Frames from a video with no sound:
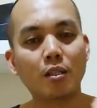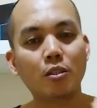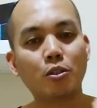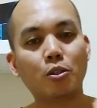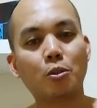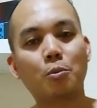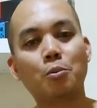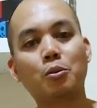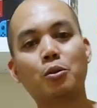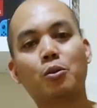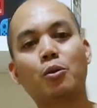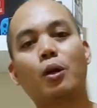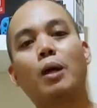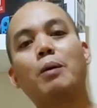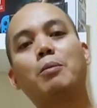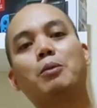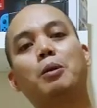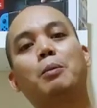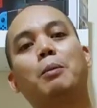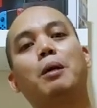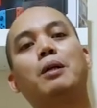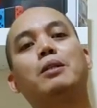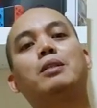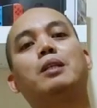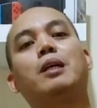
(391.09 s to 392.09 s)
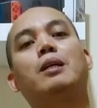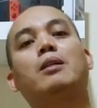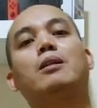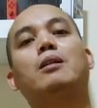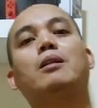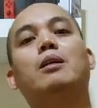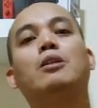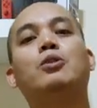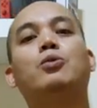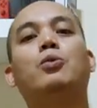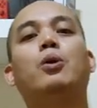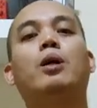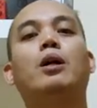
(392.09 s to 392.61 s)
Subscribe to my
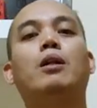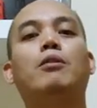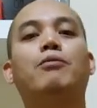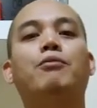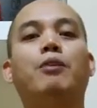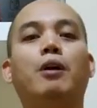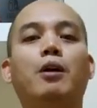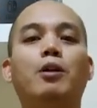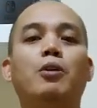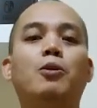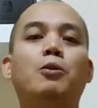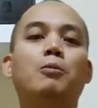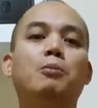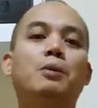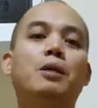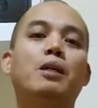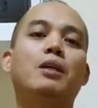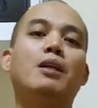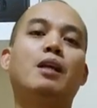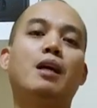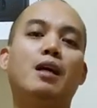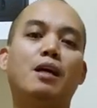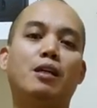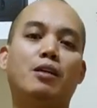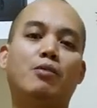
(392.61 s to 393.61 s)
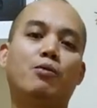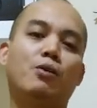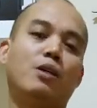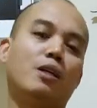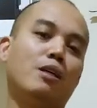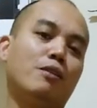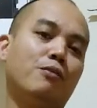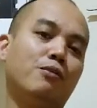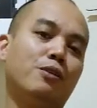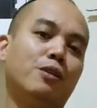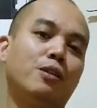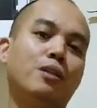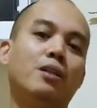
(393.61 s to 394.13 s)
channel as well. Follow me, like,
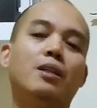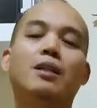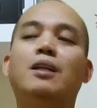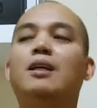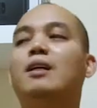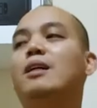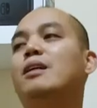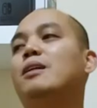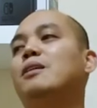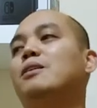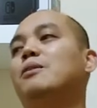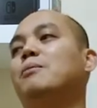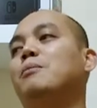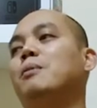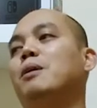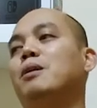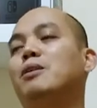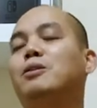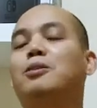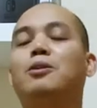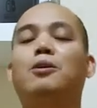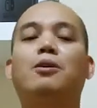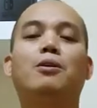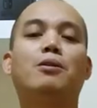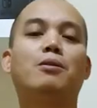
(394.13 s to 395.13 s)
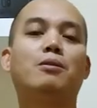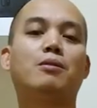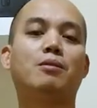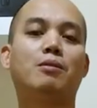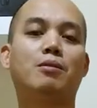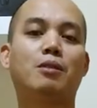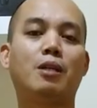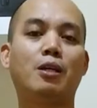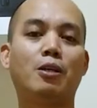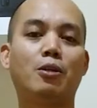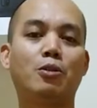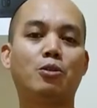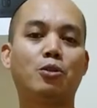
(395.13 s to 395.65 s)
whatever.
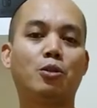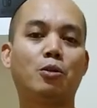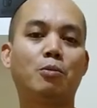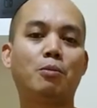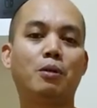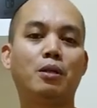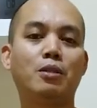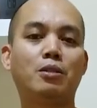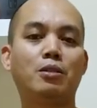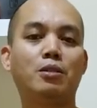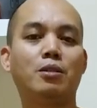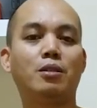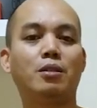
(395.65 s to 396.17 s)
Thank you so much.